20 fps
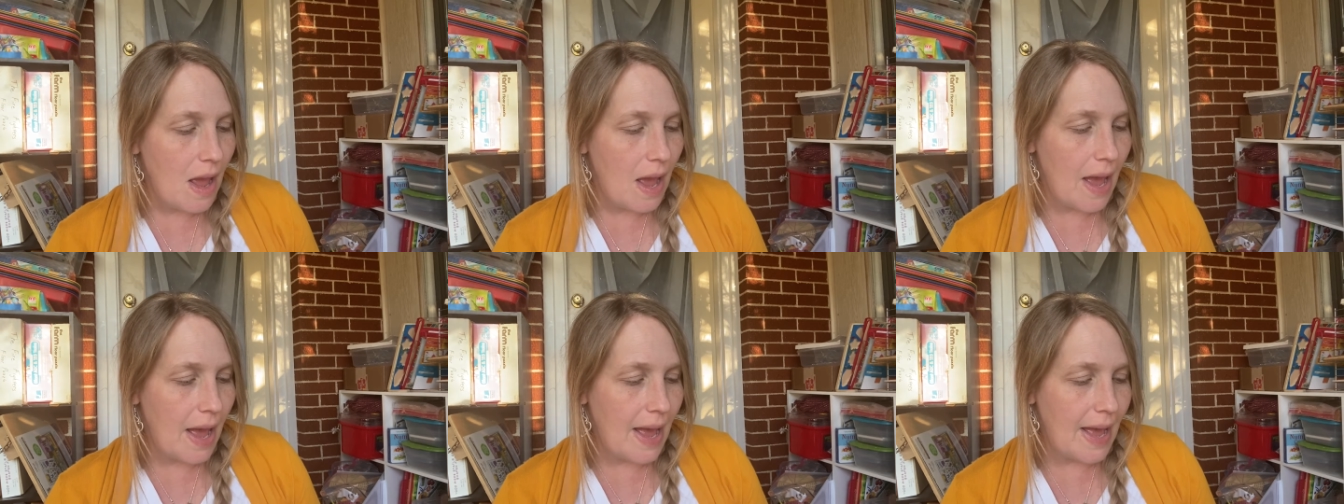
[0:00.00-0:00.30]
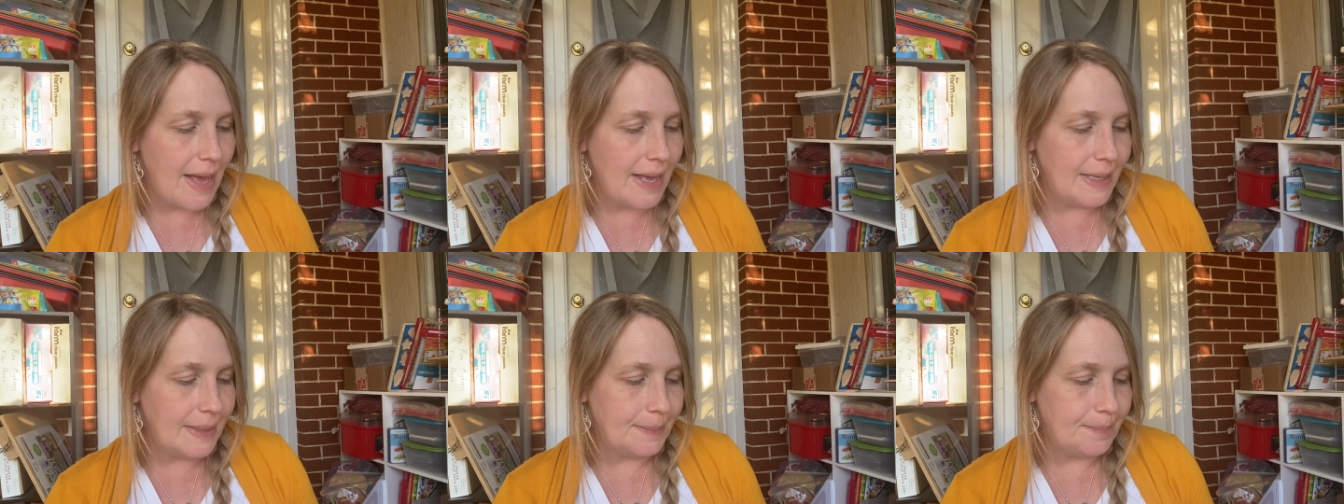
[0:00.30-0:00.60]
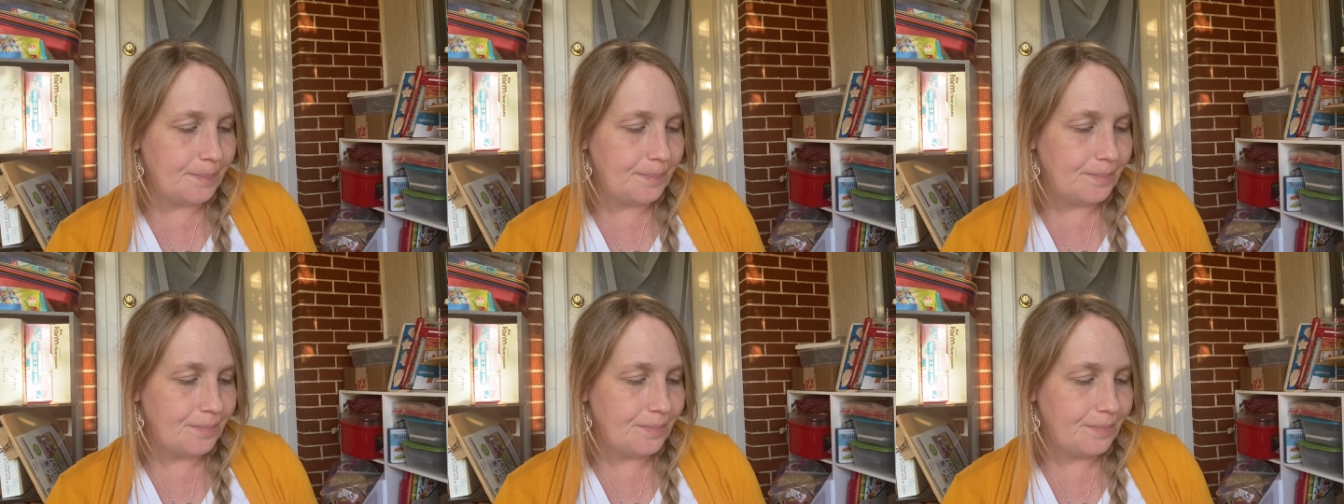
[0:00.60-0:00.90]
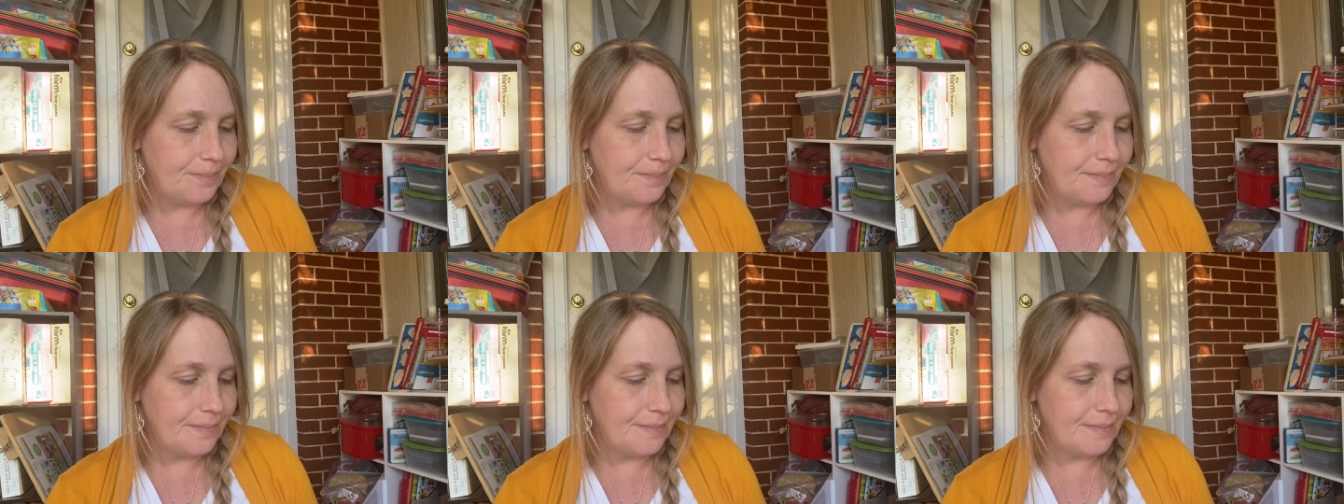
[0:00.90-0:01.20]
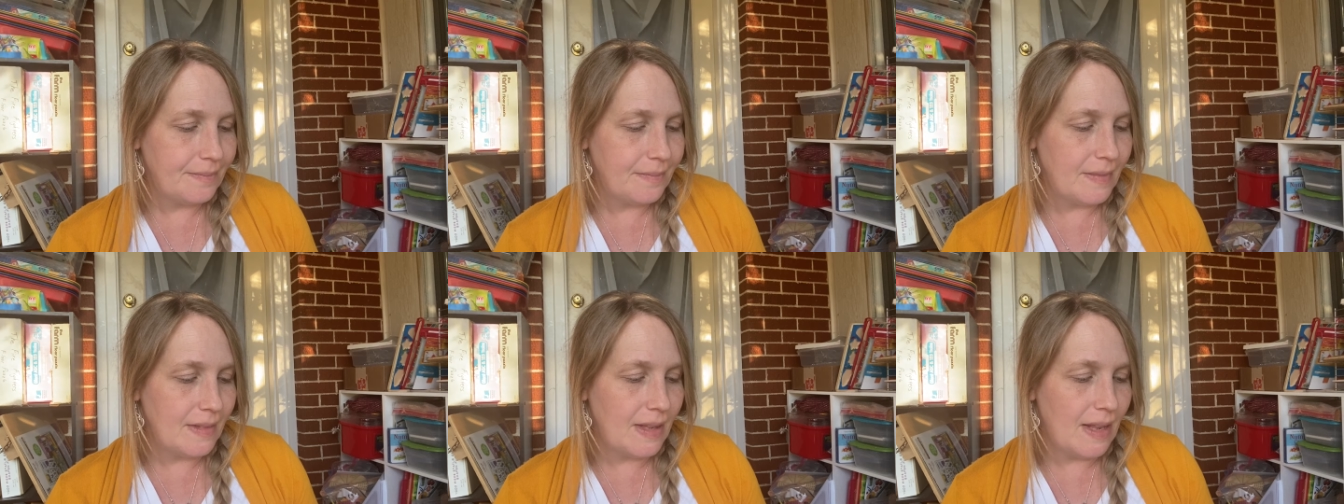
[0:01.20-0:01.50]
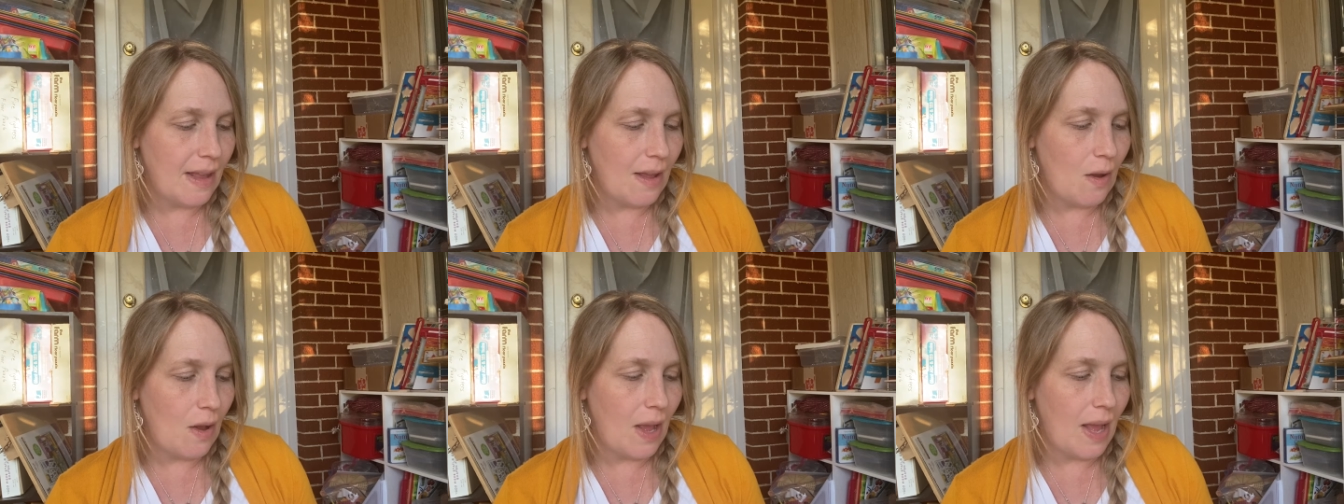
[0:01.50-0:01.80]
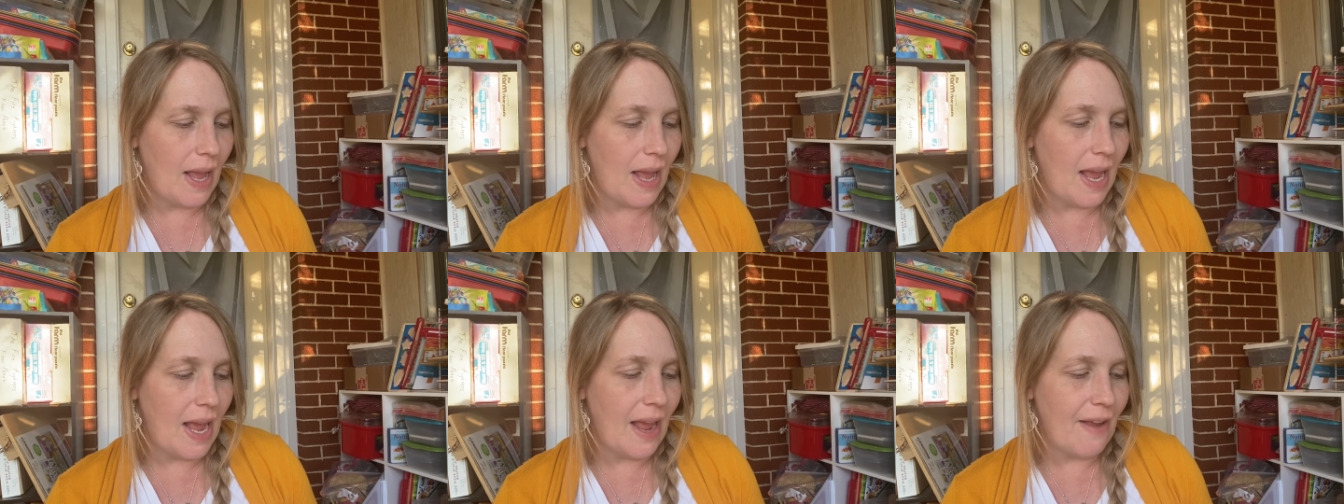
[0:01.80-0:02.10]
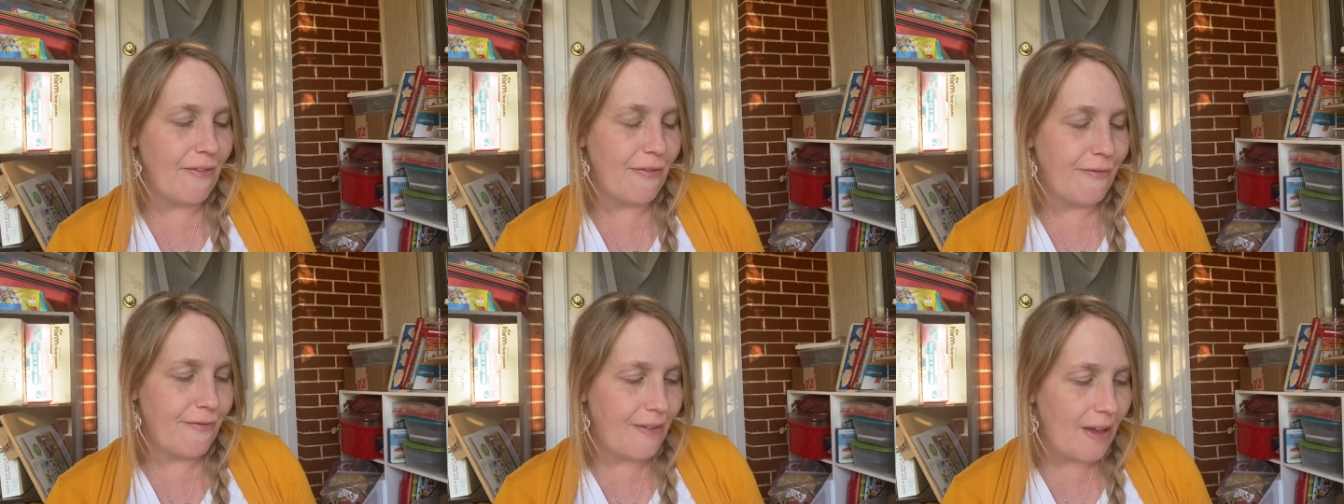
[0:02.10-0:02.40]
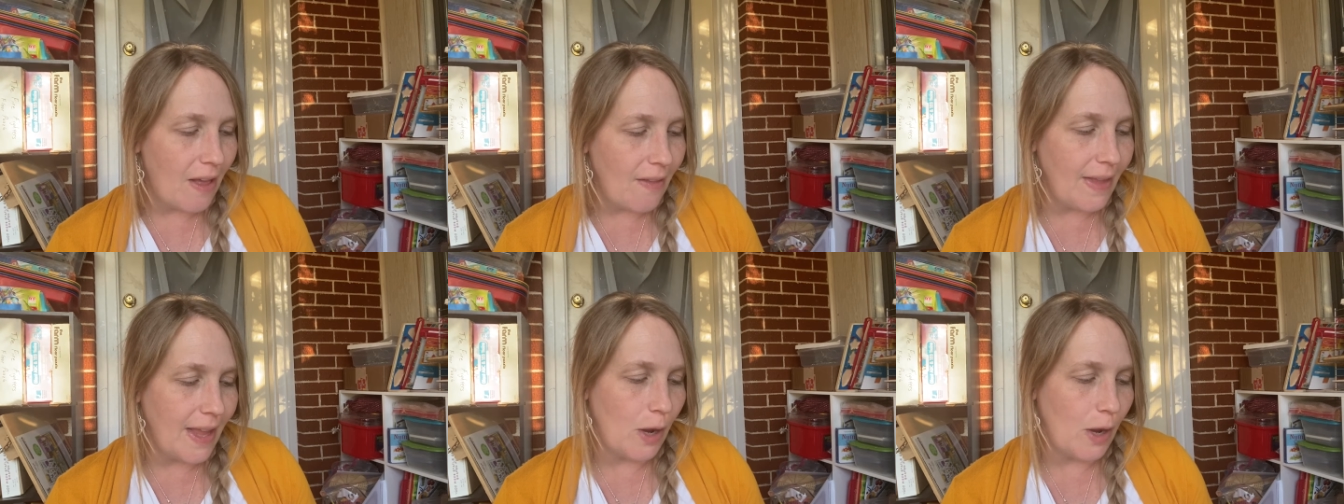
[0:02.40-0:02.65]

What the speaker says: I felt